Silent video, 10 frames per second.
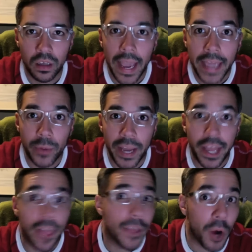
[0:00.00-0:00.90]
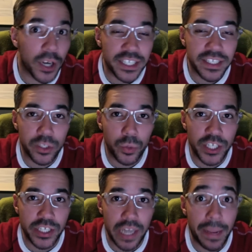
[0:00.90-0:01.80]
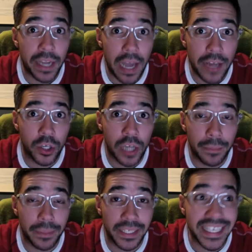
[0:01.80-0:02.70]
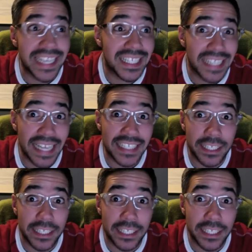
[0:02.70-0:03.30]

Anyway, the parking situation at my condo complex is less than